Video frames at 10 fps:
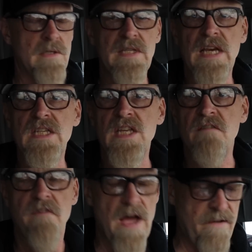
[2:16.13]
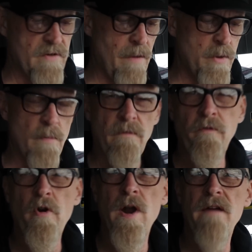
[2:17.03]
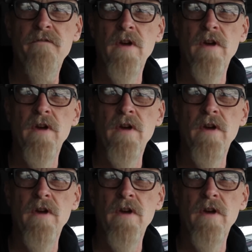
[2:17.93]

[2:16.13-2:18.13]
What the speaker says: 65W. Before I